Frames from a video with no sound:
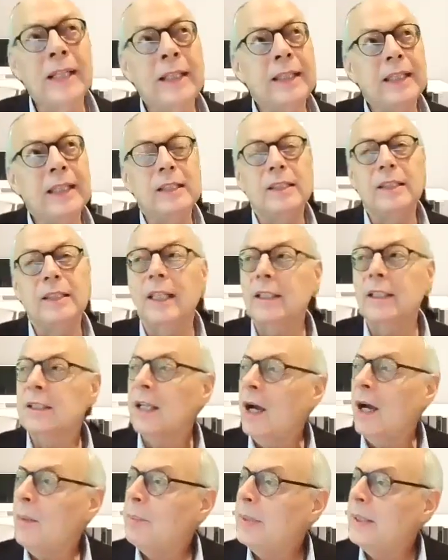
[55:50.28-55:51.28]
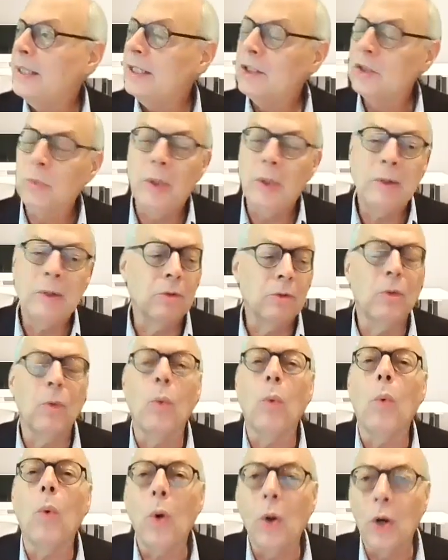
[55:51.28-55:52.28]
in these 6 companies, we were
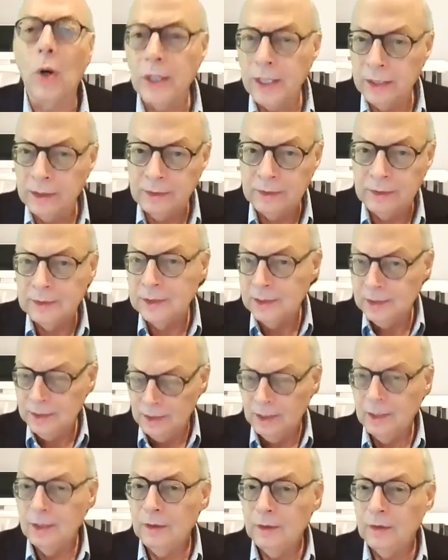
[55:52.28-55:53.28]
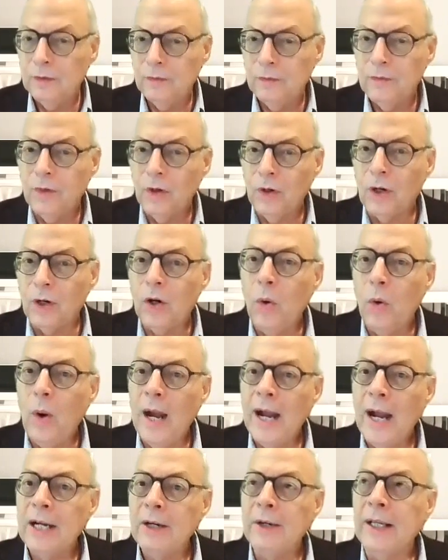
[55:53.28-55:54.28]
rewarded for
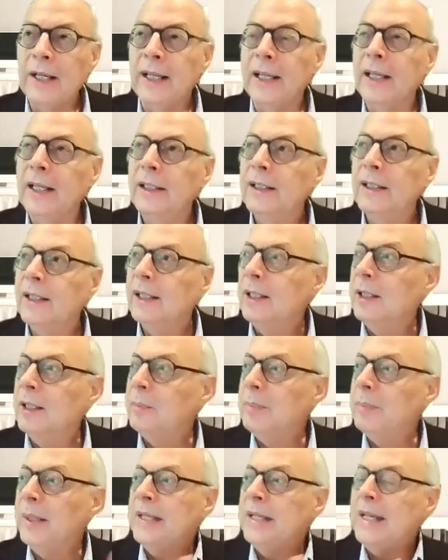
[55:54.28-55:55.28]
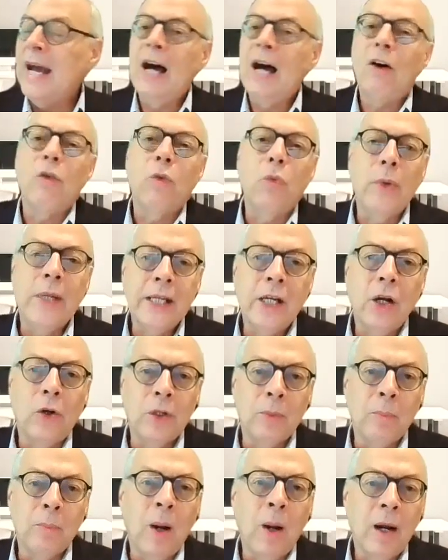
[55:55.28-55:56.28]
acquiring it, but now if we go
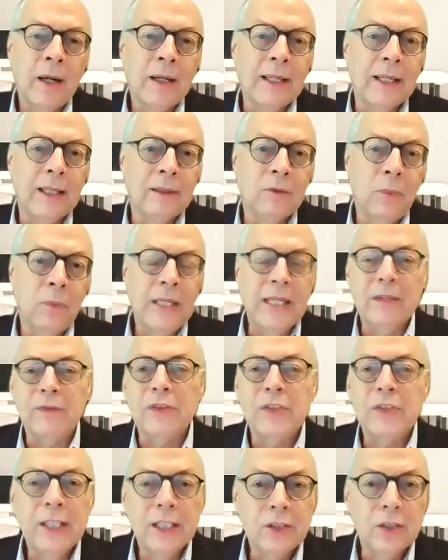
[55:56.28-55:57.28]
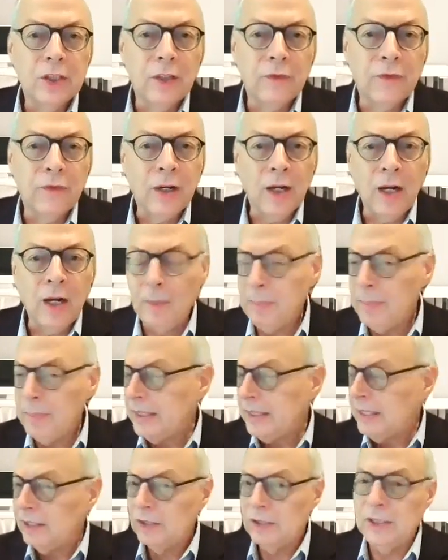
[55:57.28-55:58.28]
to market, we have 6 different
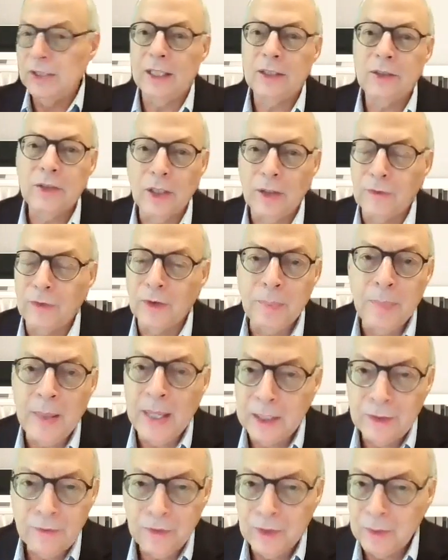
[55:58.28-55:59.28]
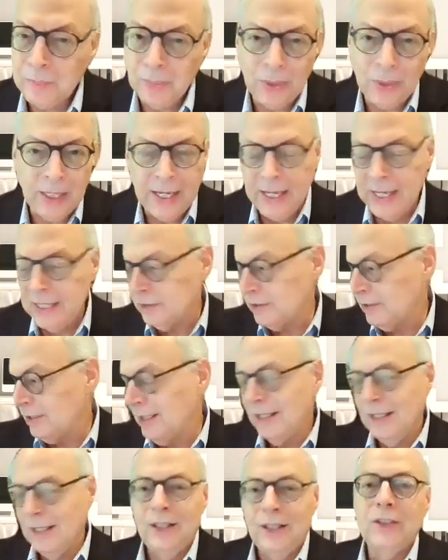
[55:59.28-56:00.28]
companies, 6 different benefit plans,
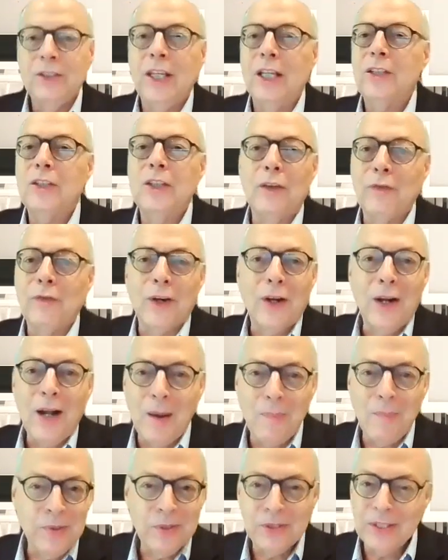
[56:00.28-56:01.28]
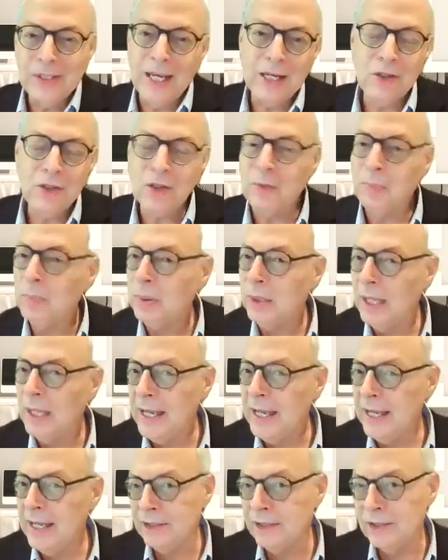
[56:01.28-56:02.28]
6 different compensation
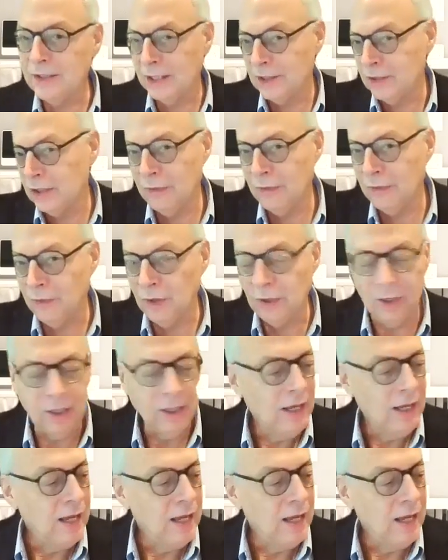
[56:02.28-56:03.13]
plans, 6 different